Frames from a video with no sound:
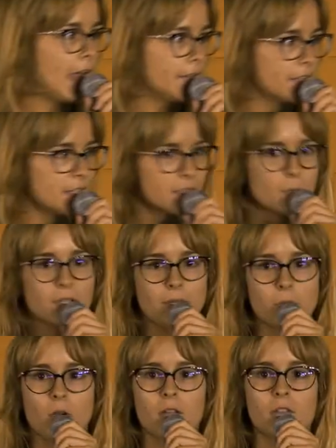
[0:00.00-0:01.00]
And this is what
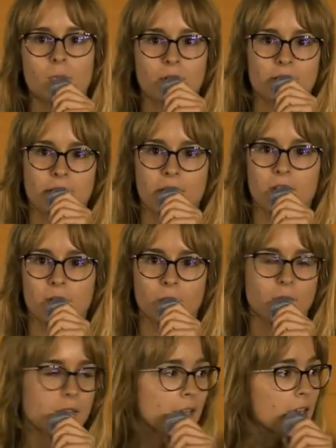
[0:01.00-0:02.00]
I'm going to present you
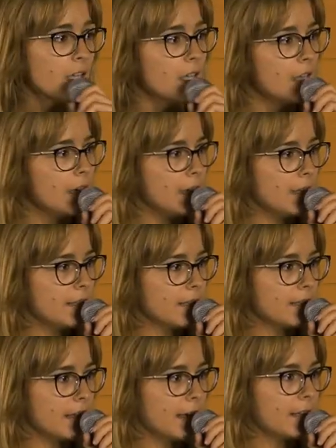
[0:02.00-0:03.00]
today. It's
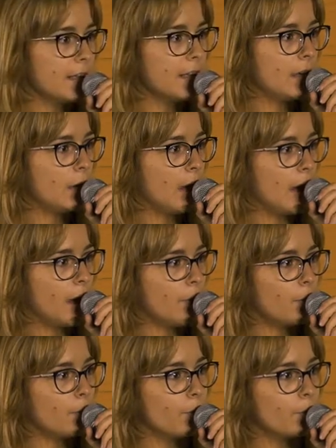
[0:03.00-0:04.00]
exactly,
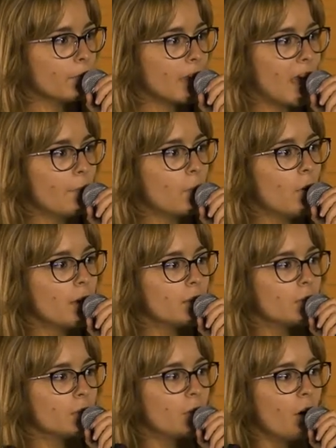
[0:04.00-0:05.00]
I'm going
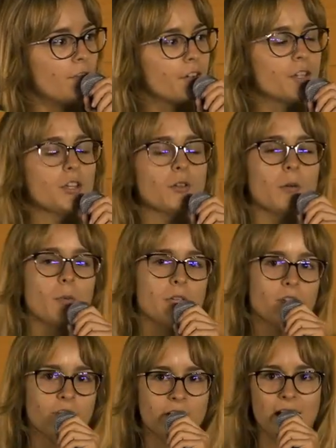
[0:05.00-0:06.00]
to offer you a
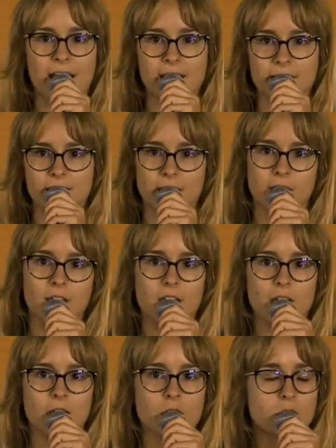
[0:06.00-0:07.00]
way of analyzing
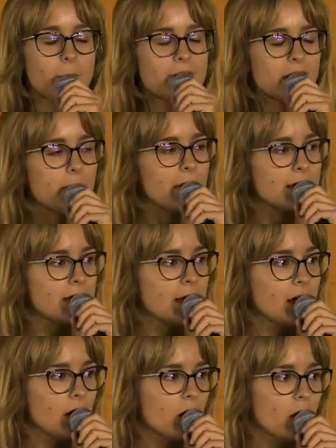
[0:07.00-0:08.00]
universal basic
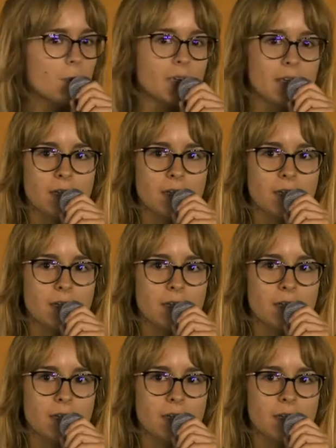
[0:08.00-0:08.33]
income